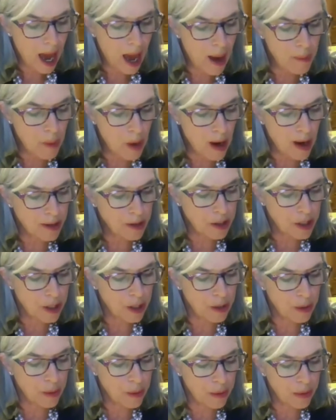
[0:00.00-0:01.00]
I want
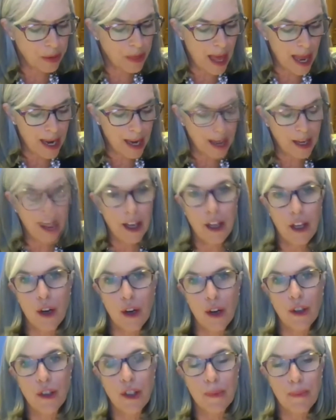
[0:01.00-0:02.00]
to thank
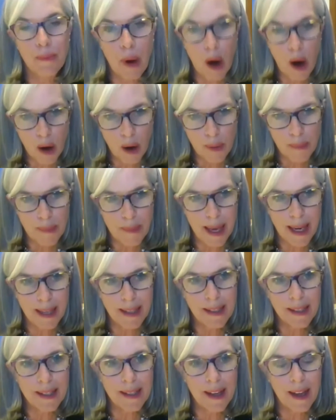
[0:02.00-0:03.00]
your
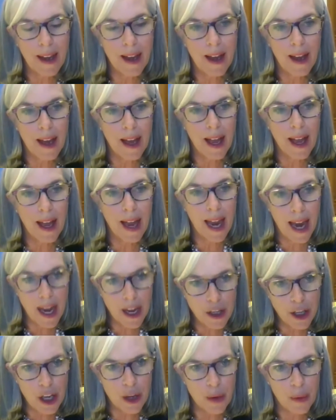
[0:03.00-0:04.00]
department
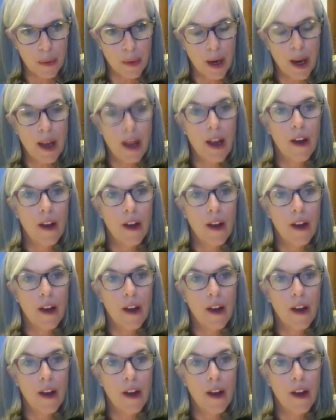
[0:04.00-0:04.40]
and you